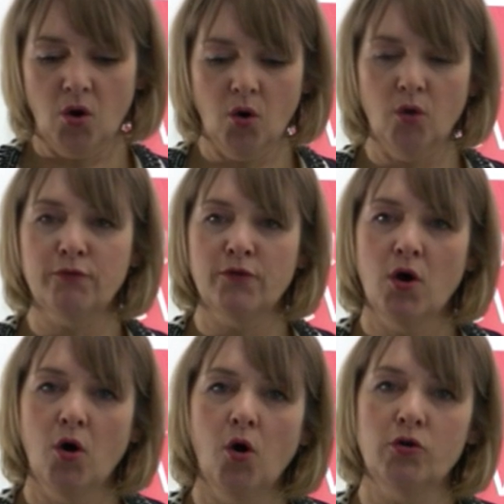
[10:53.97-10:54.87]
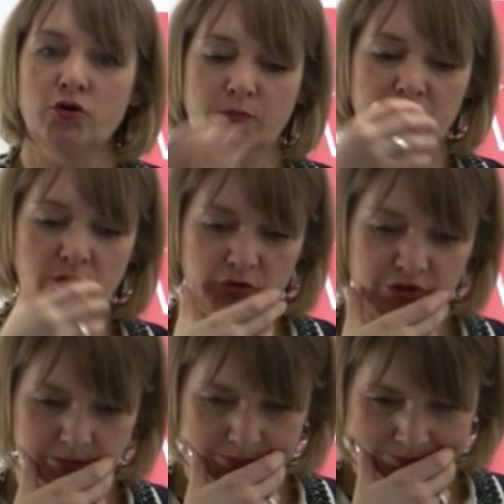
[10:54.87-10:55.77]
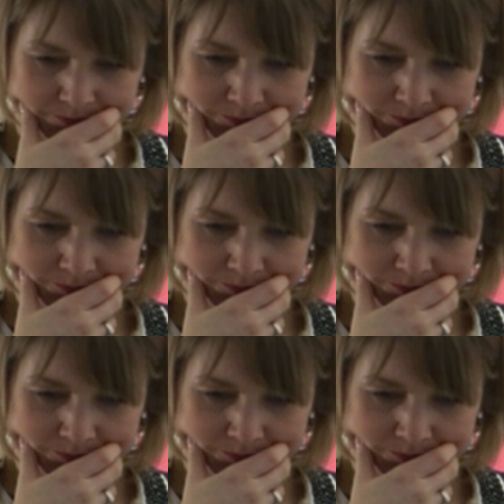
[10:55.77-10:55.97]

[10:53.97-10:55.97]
of entrepreneurship.